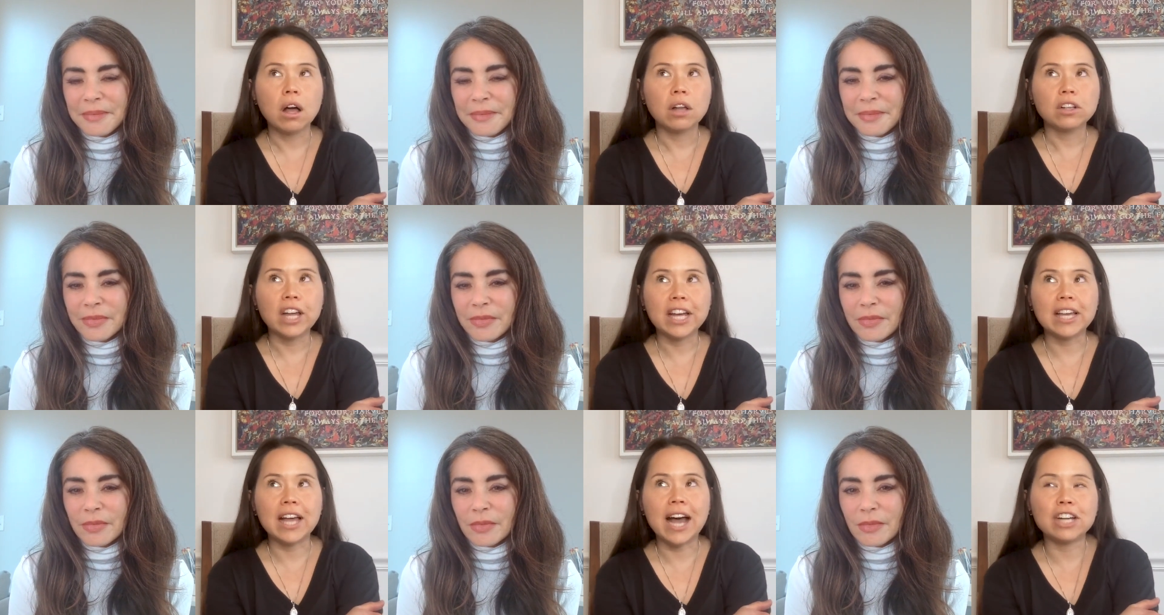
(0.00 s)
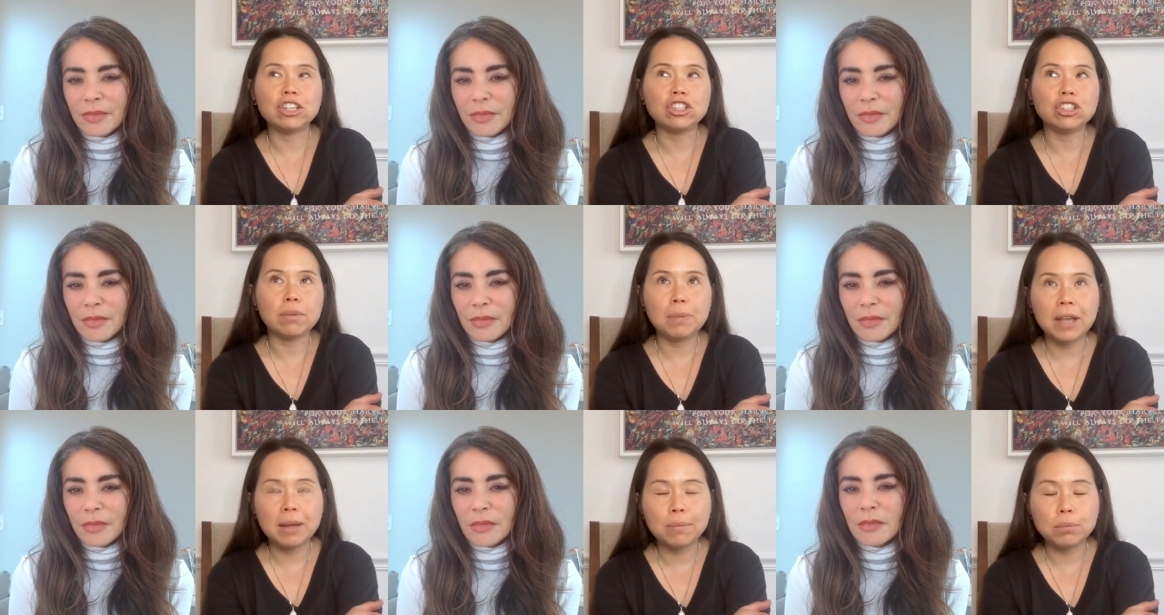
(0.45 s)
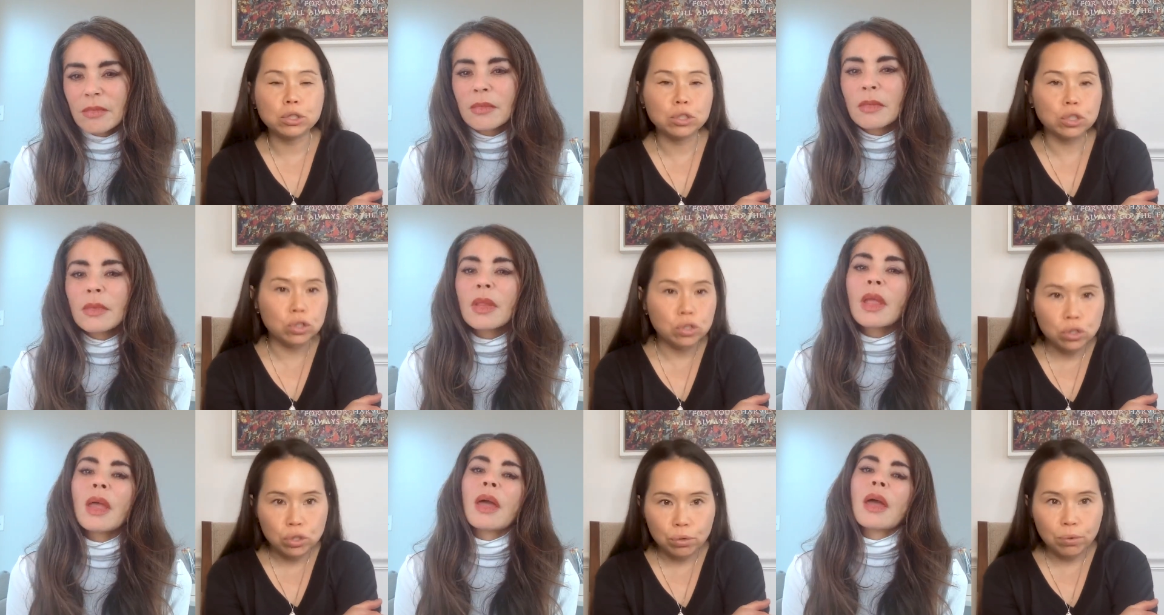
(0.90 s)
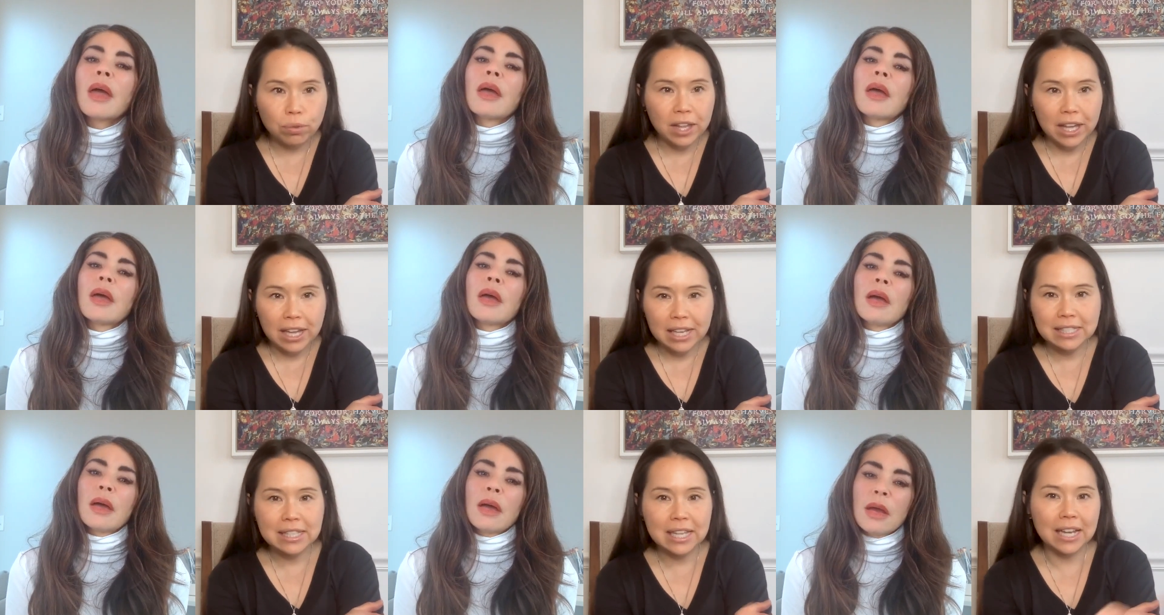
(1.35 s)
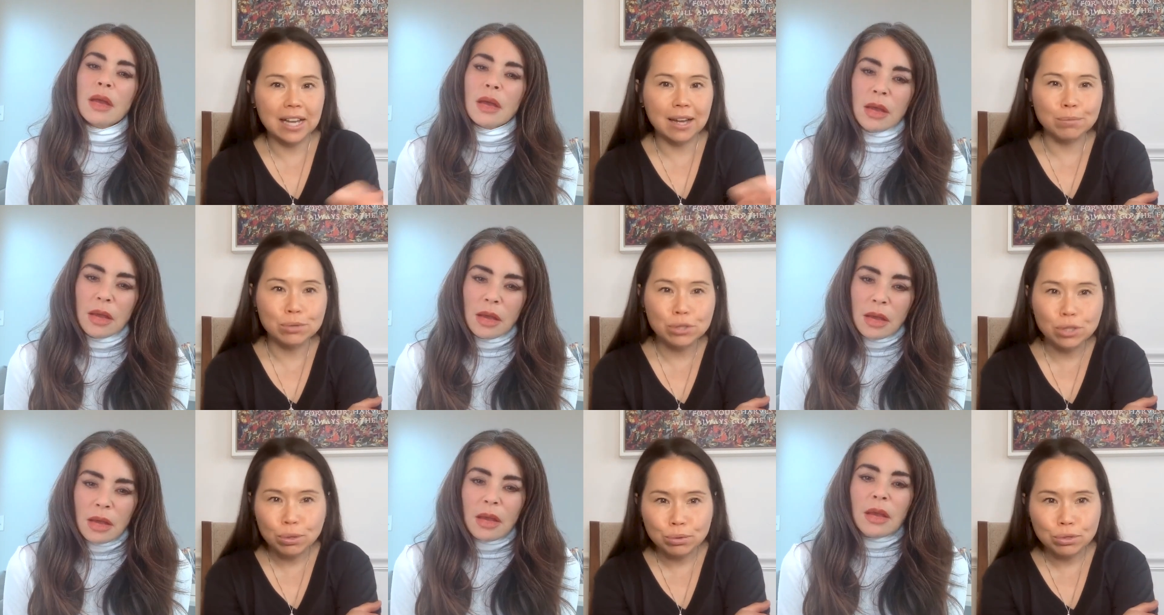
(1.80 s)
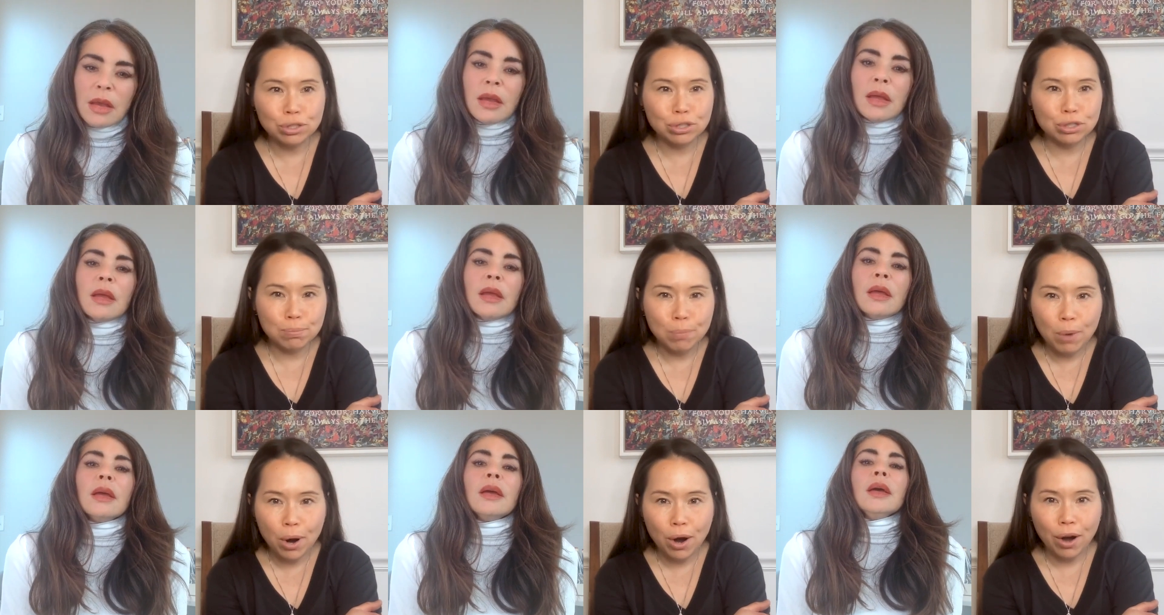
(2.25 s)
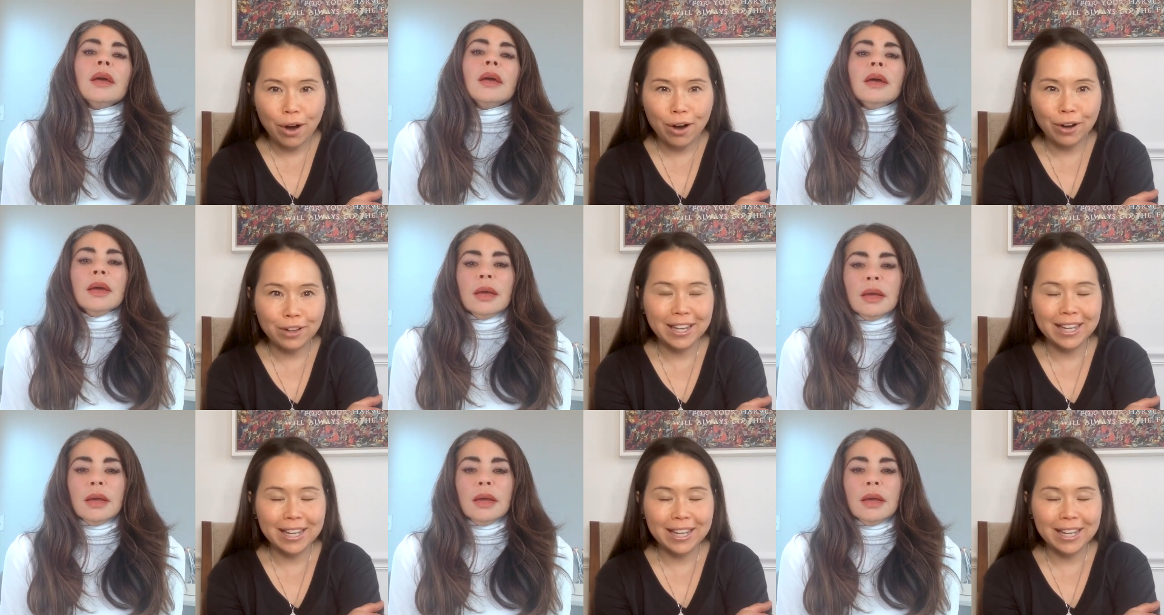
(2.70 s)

Speaker 1: like I should be able to do this. Like I'm so smart.